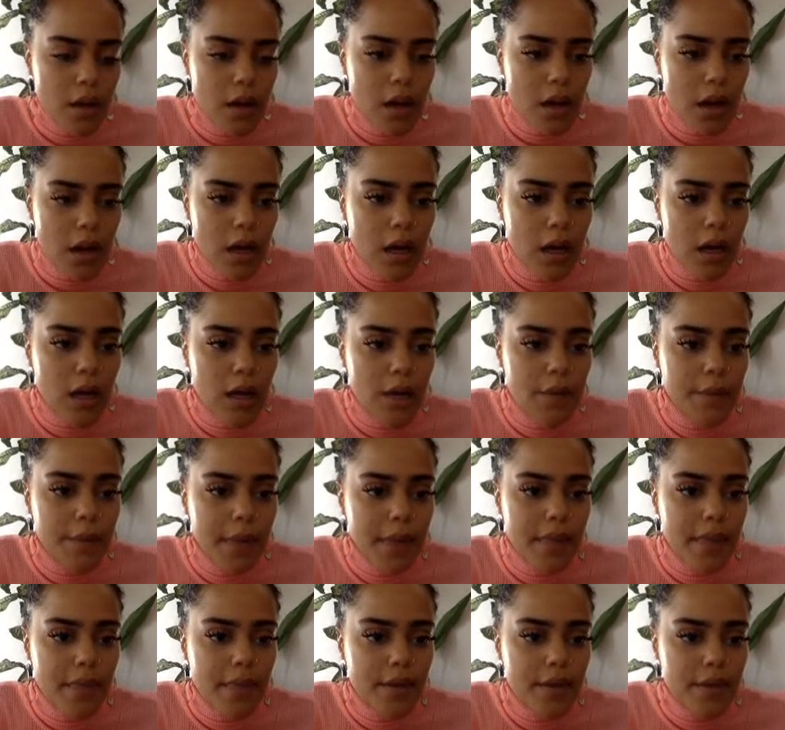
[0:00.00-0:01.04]

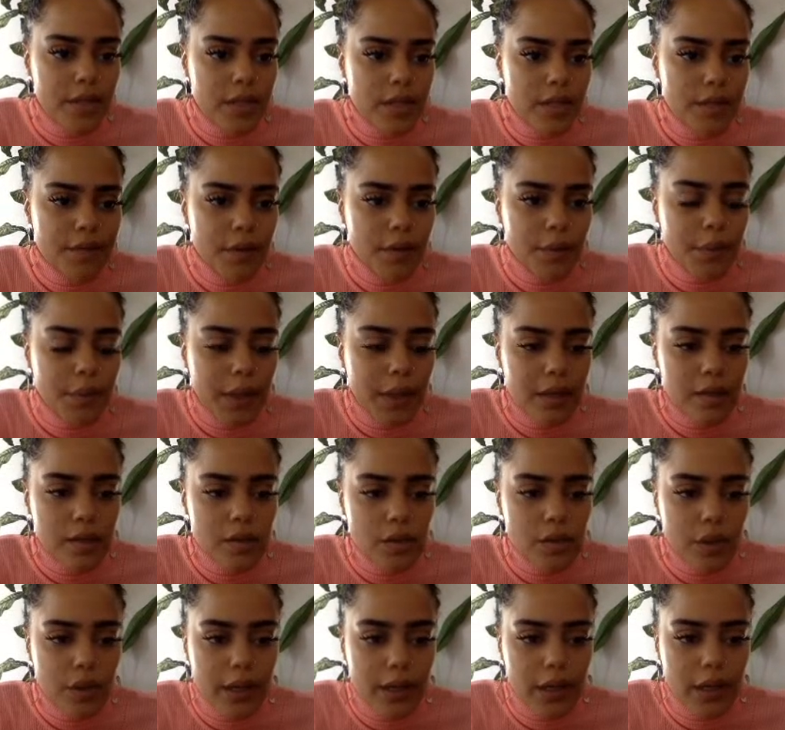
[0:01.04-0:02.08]
And there's different ways
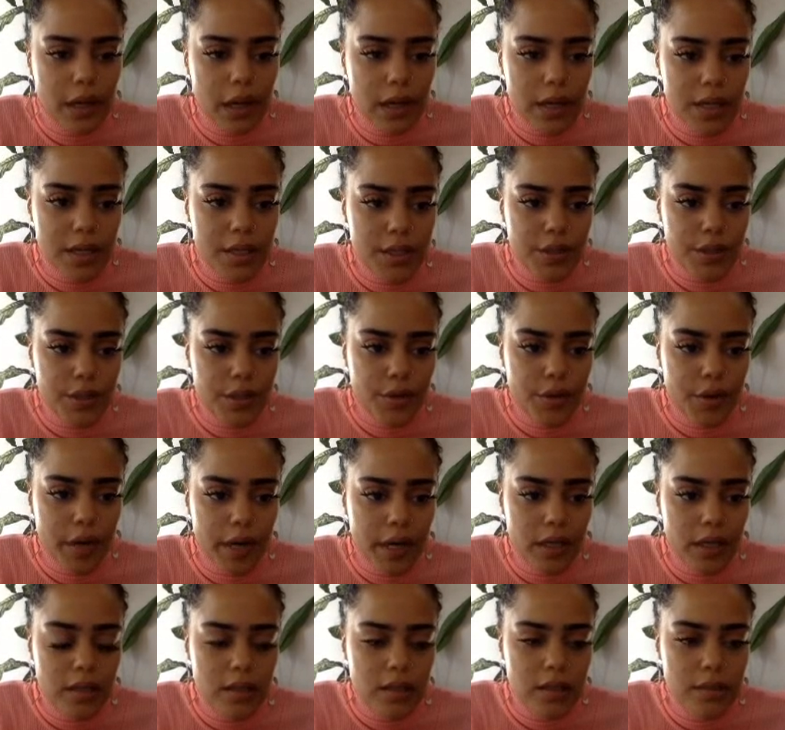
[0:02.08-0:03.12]
to organize your
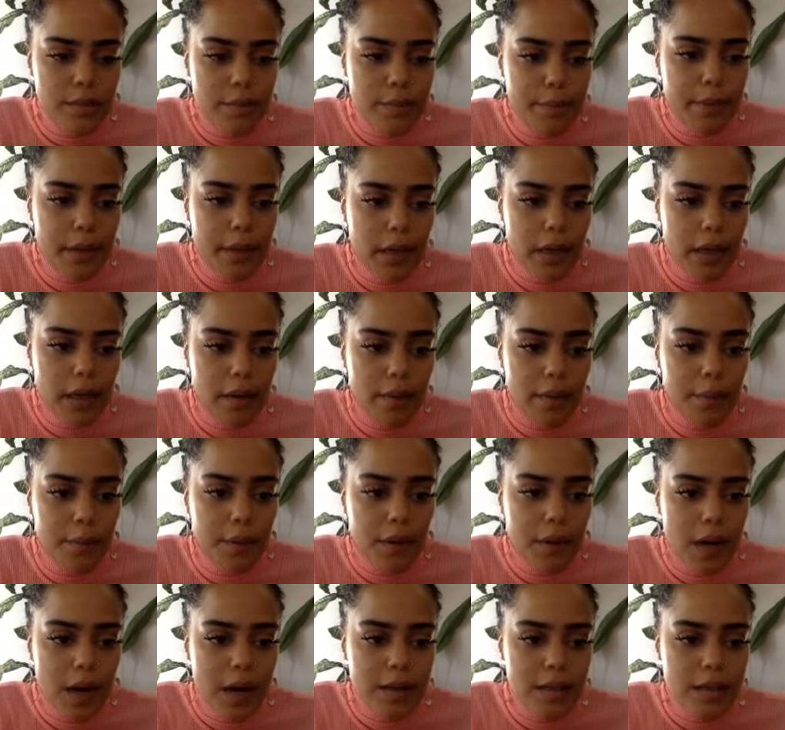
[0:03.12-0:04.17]
crates, but
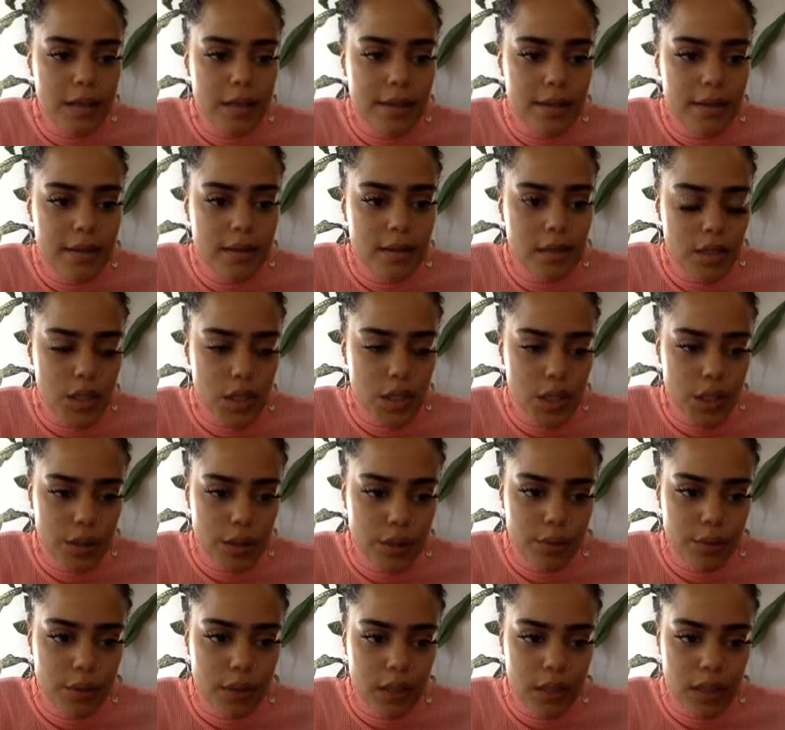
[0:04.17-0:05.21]
what I tend to
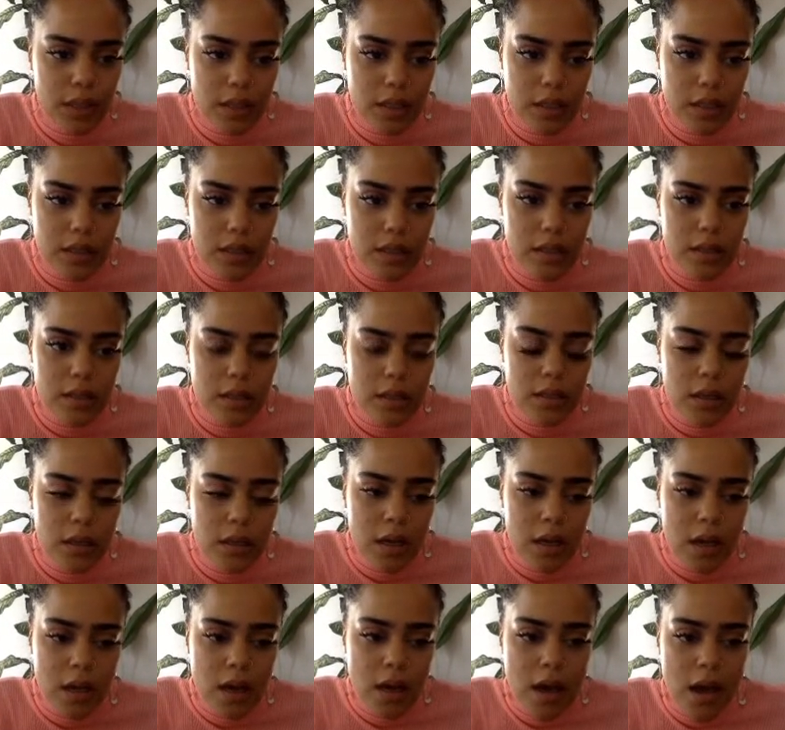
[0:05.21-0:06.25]
do is
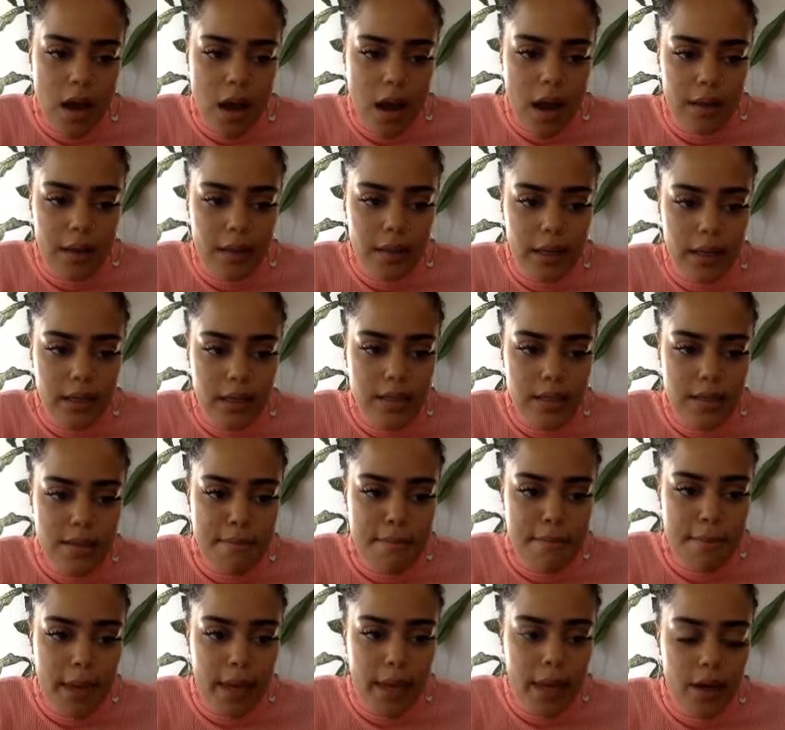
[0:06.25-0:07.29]
I like
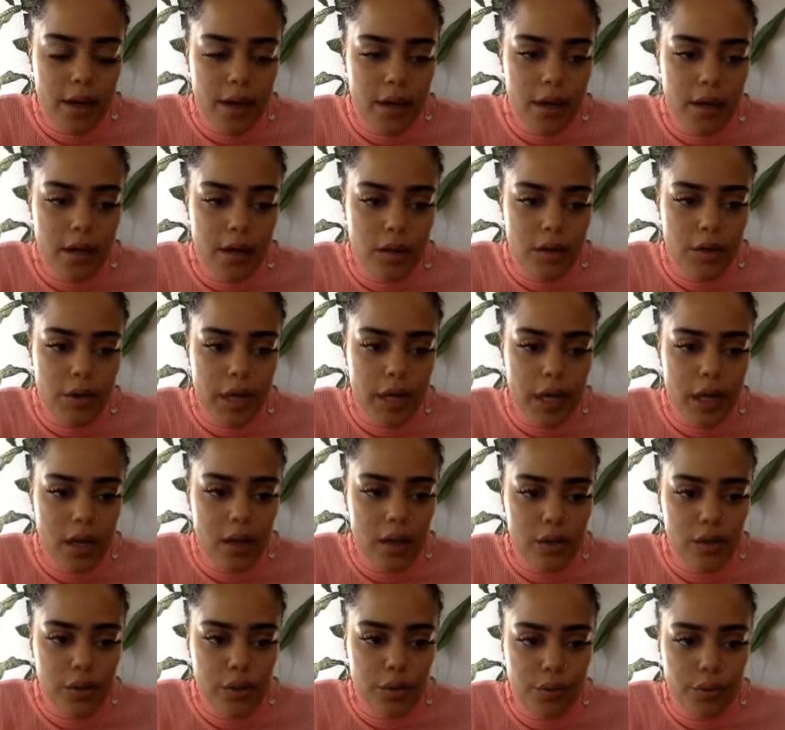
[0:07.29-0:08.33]
to create a
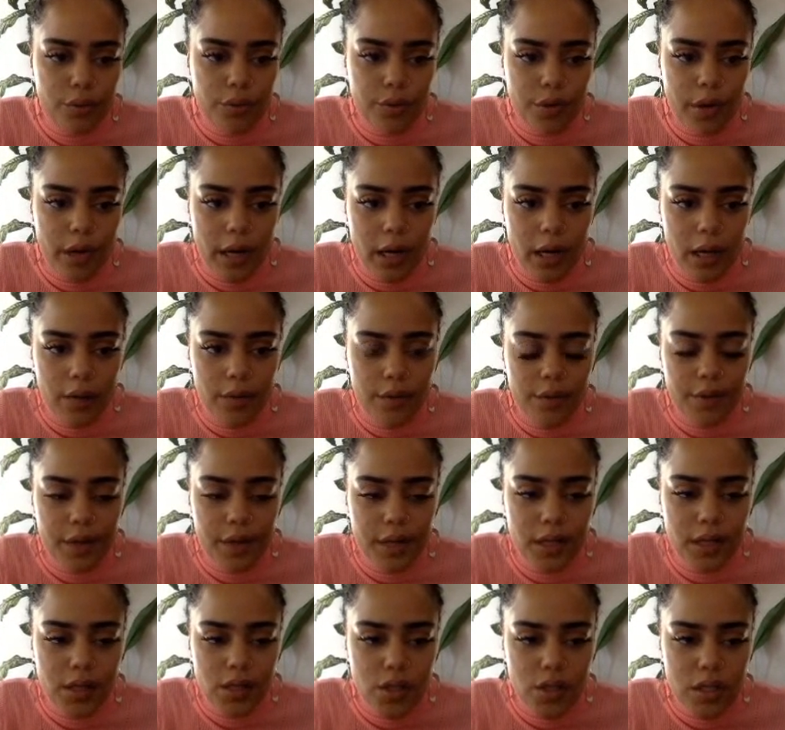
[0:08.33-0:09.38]
new crate for
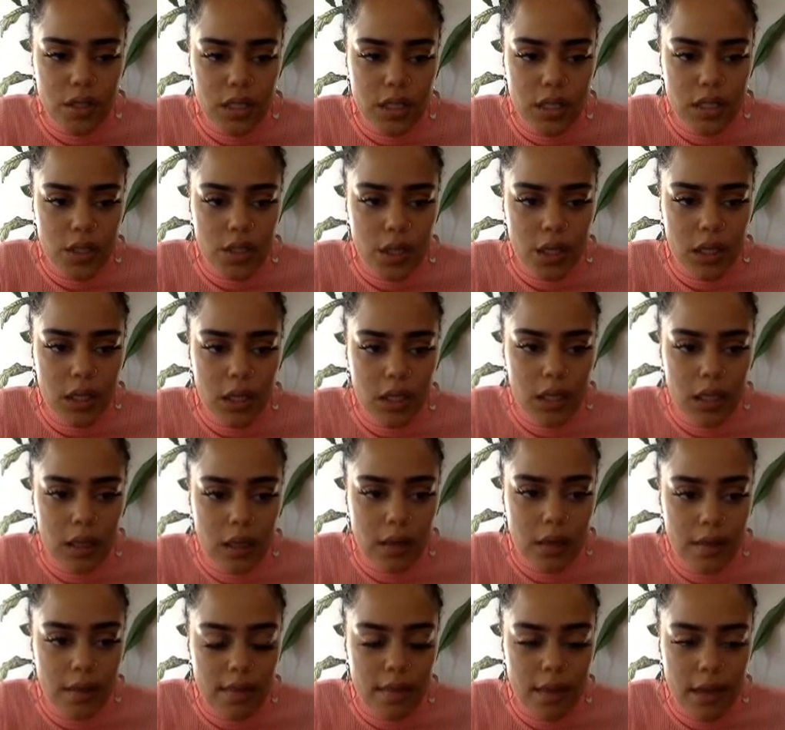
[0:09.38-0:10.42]
each DJ gig
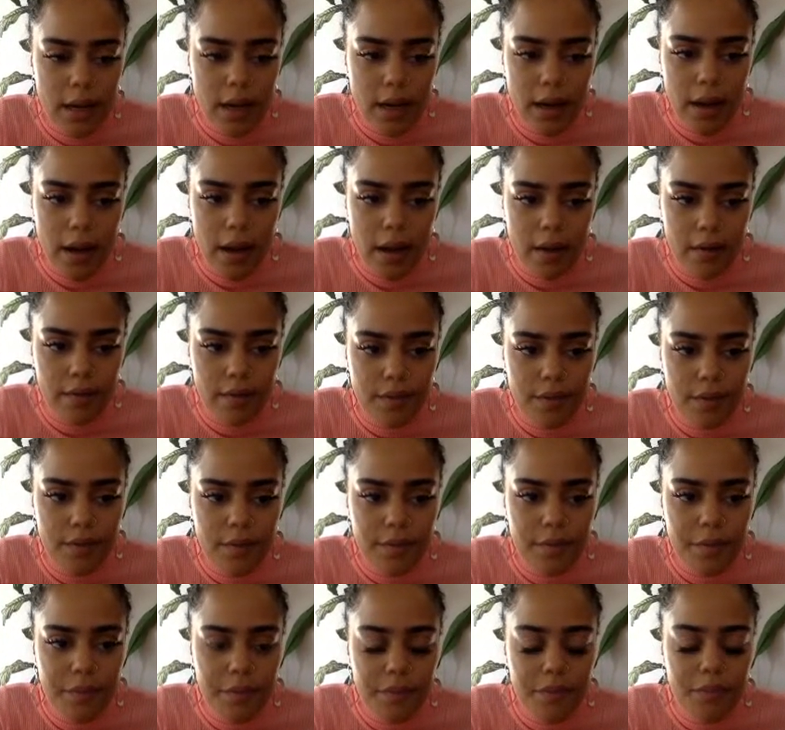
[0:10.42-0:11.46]
that I have.
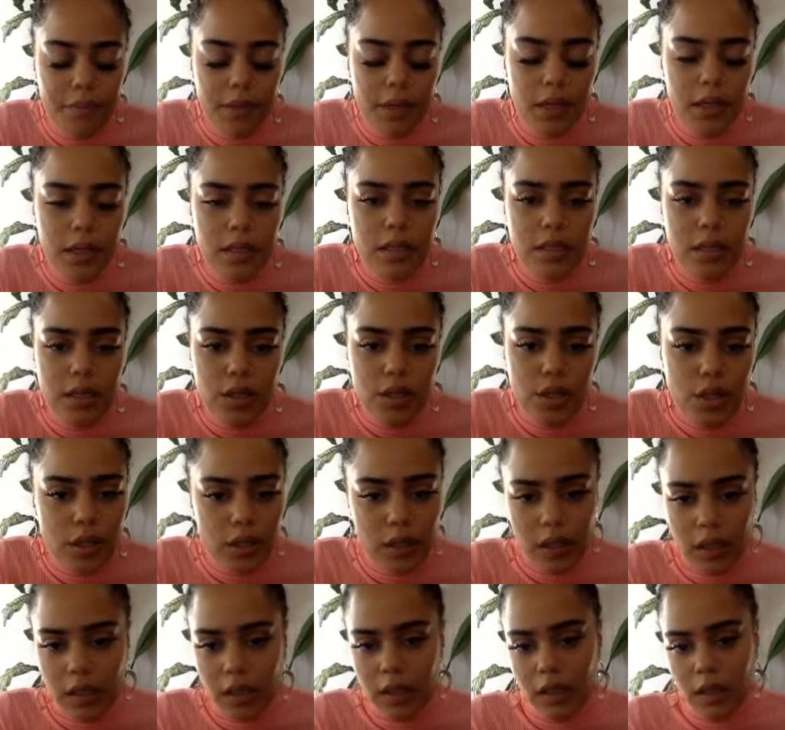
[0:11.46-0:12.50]
But
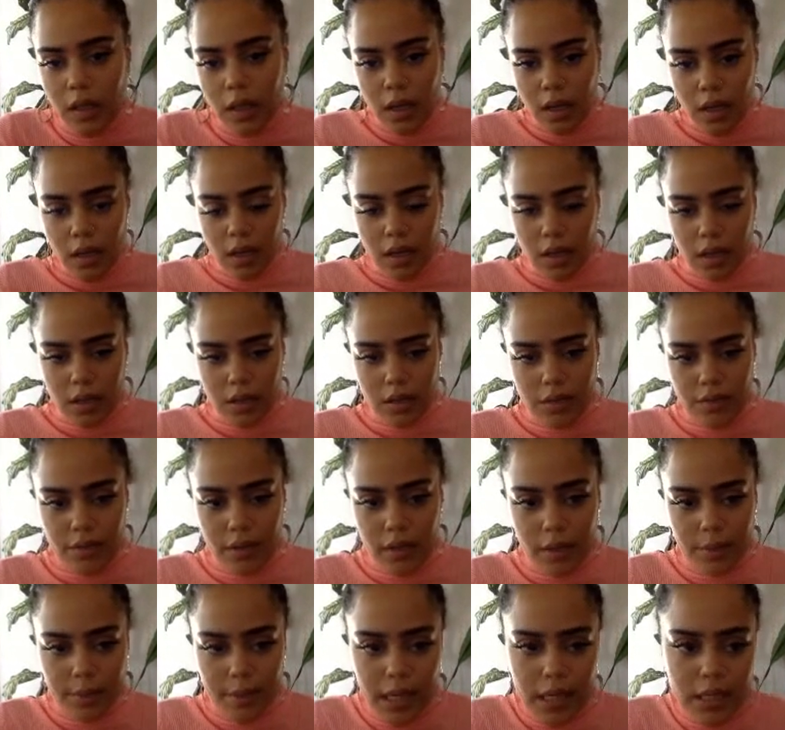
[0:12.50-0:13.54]
essentially, it's
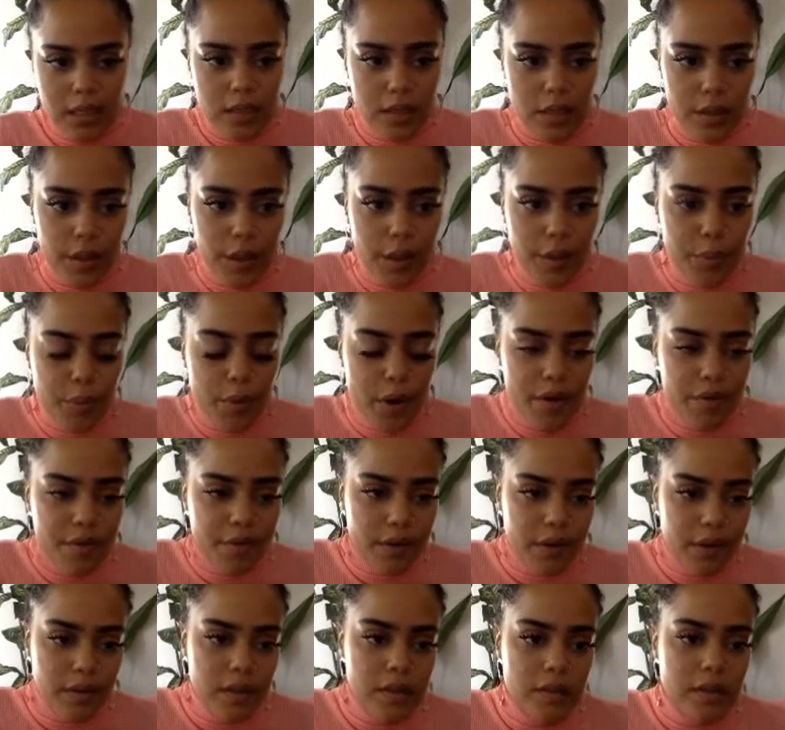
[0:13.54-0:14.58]
really based on your
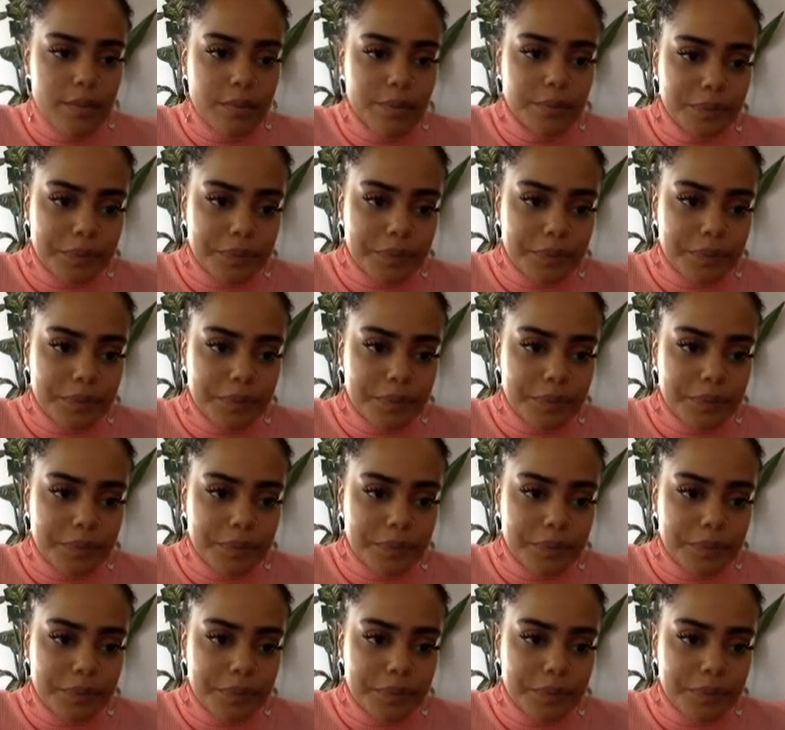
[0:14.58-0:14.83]
preference.